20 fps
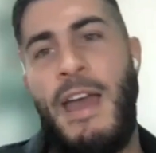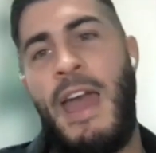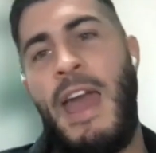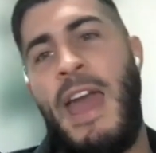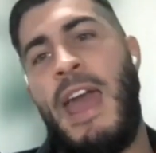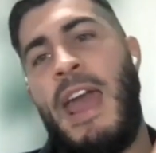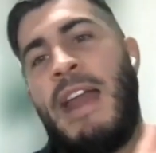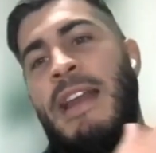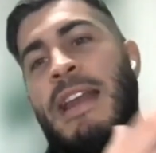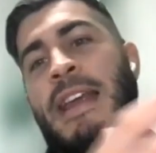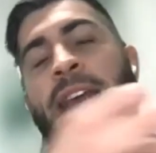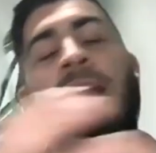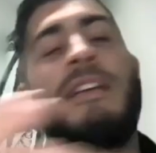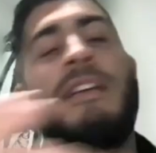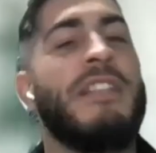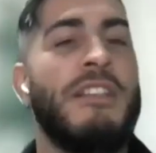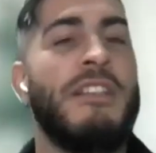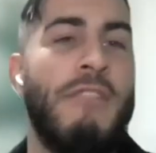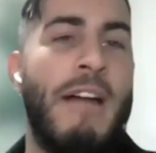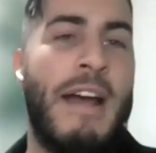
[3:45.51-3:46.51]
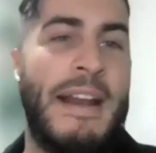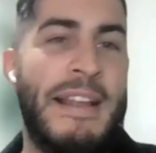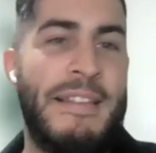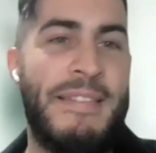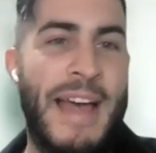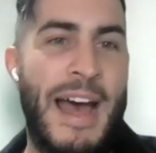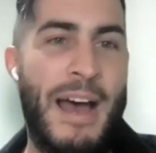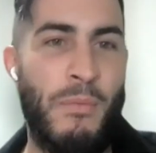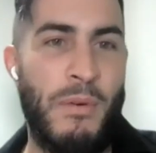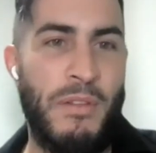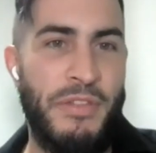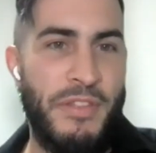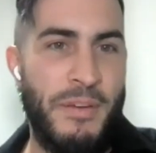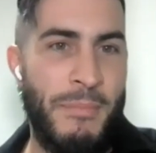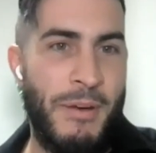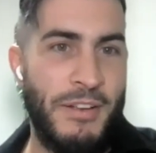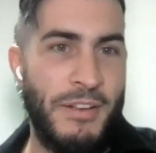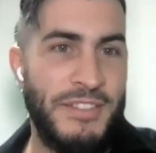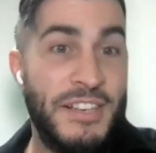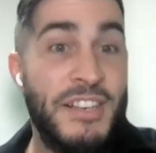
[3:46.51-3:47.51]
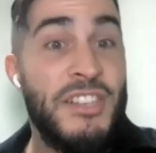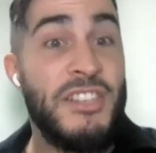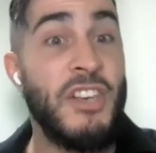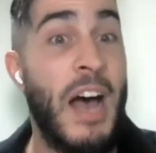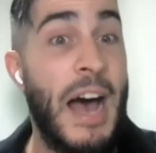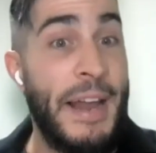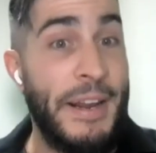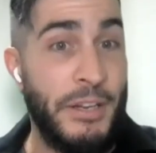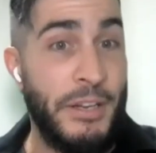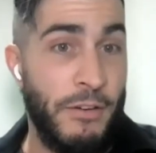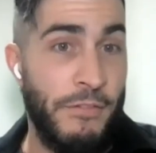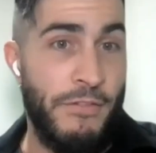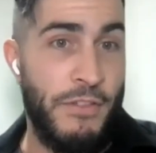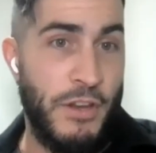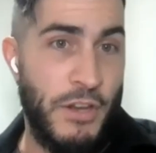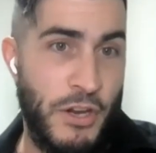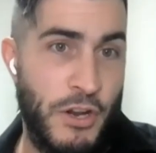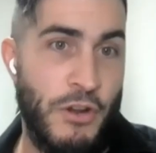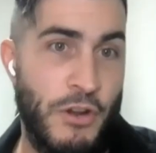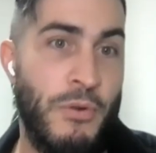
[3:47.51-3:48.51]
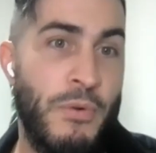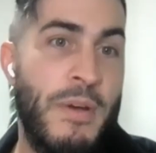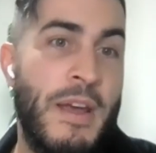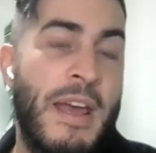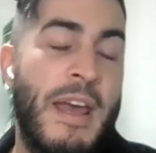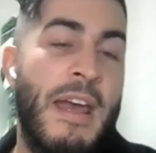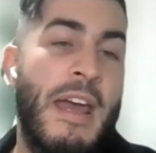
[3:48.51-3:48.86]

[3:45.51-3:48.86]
and integrating that with the most exciting of the new